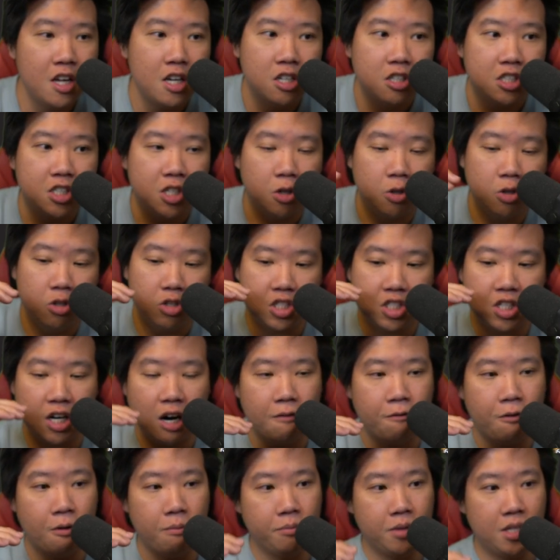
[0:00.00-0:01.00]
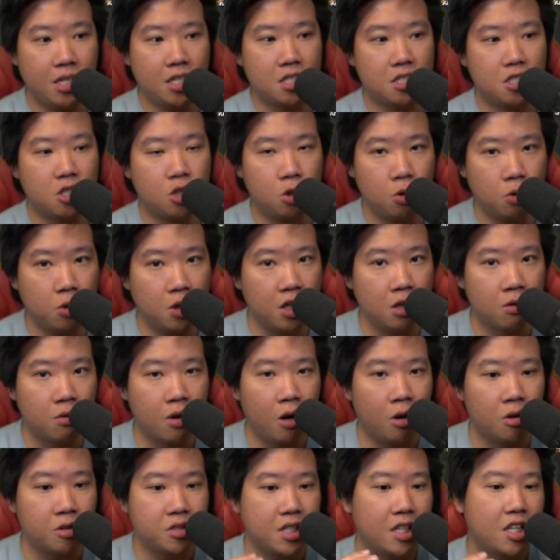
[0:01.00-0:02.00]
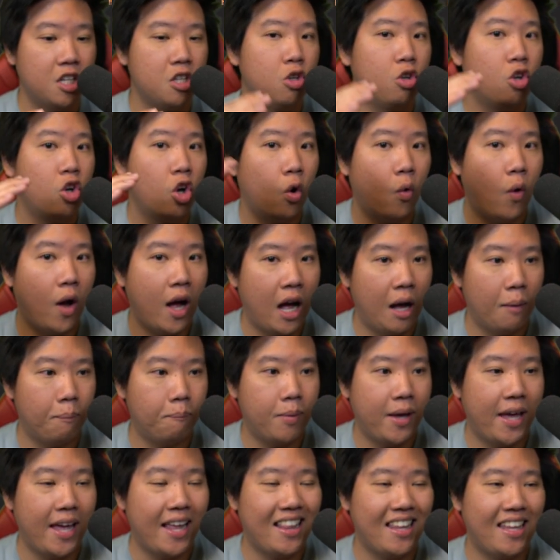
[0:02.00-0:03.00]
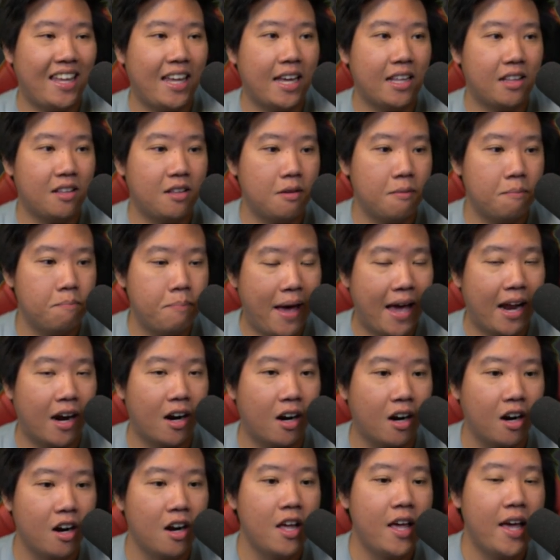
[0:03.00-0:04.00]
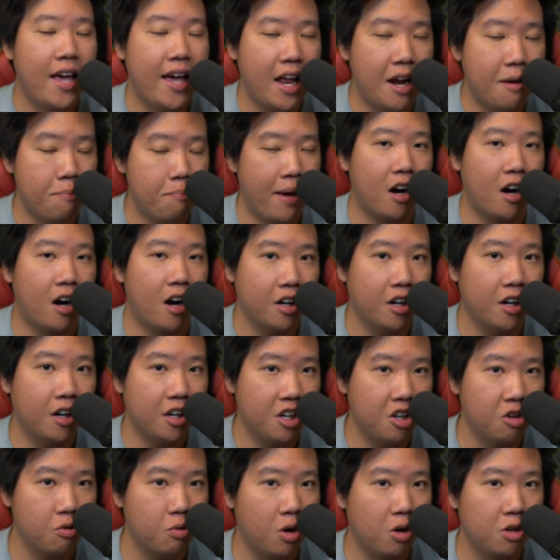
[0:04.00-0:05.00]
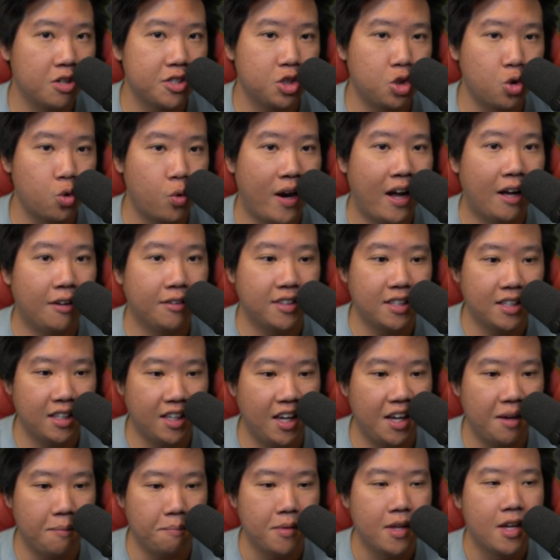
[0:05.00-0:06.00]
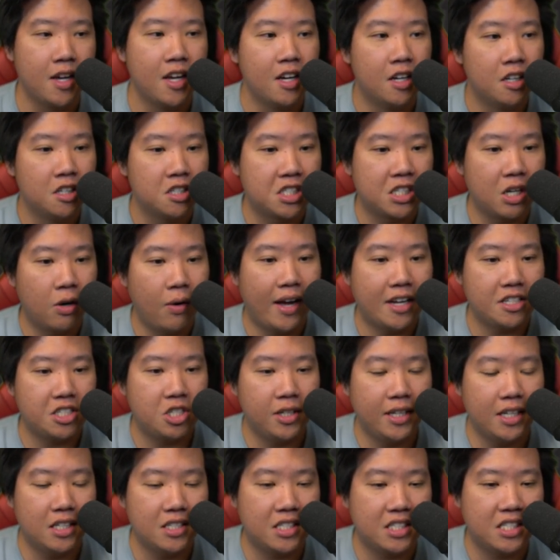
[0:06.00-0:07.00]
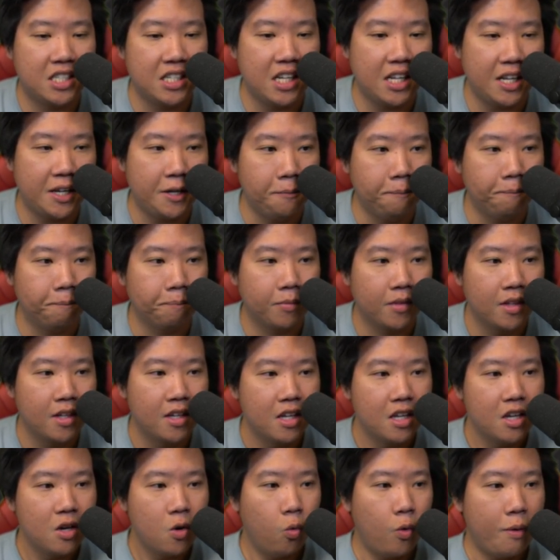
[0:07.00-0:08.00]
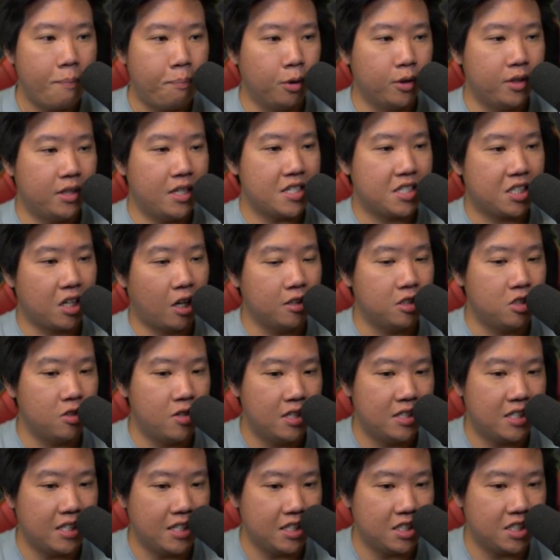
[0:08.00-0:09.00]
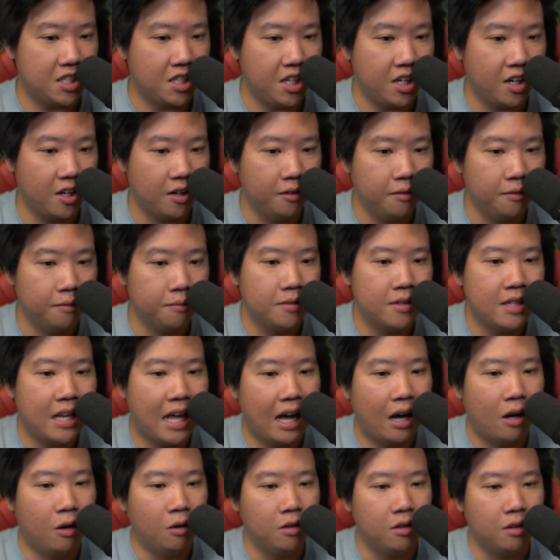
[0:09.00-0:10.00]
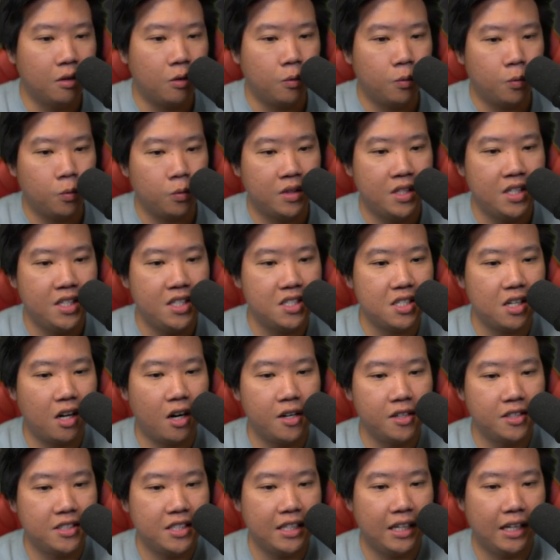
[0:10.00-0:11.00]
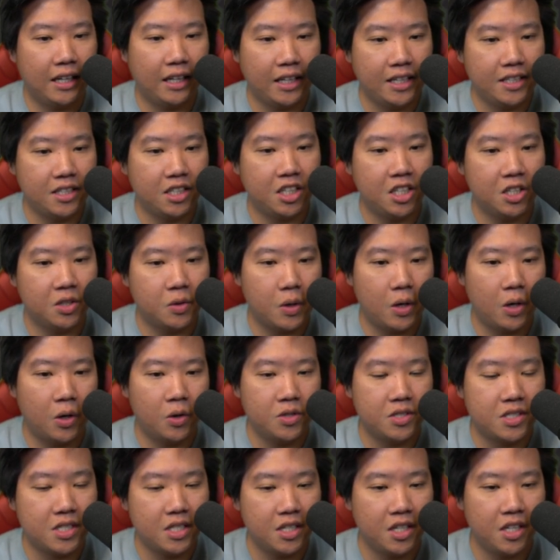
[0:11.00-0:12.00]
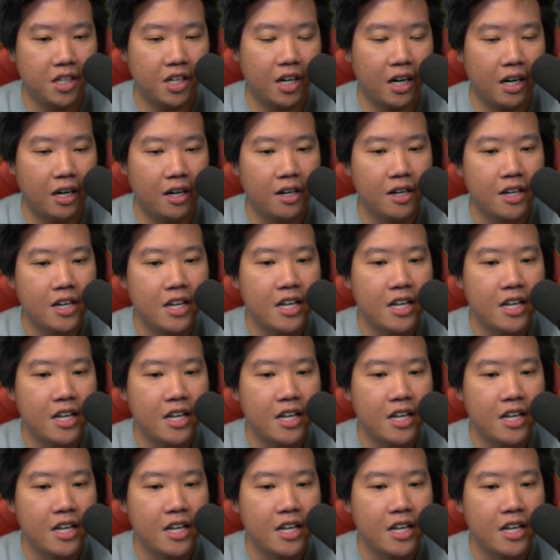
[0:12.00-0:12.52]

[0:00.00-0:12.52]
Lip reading: So you start from these two heroes and then you go up and get better and better heroes throughout the game. So as you can see, we put this onto the D tier. Now, these are the elite heroes in here.